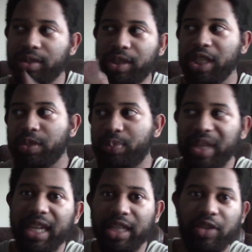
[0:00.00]
just
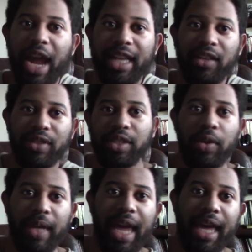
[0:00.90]
being attractive is
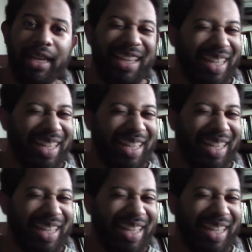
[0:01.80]
okay.